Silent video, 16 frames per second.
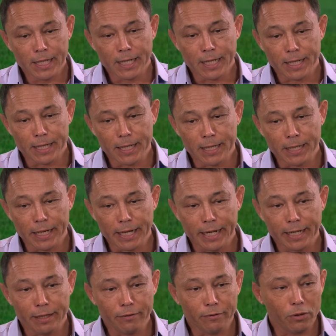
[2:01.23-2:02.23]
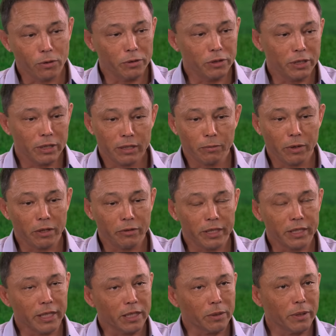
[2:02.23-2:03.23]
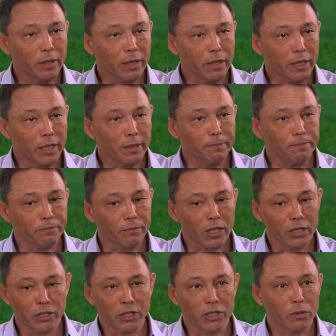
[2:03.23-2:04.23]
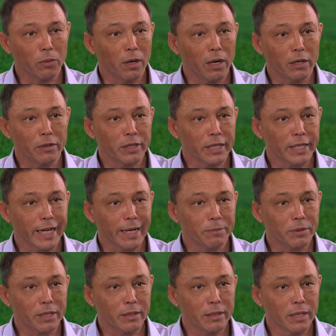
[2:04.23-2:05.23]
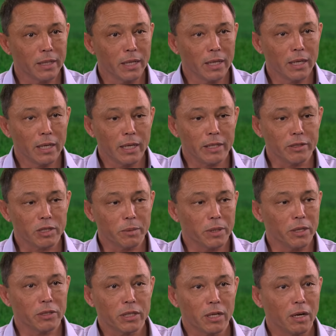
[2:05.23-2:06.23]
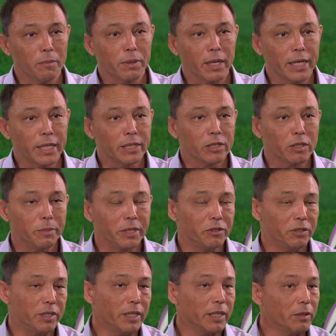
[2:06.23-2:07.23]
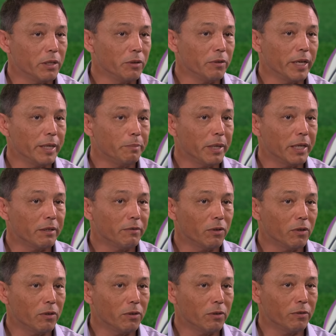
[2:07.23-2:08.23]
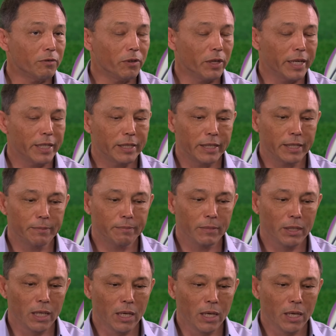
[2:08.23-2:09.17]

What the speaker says: And in the forwards, whether he sticks with De Sautoir as the captain and some of those star players. So it'll be interesting to see who they pick for their team.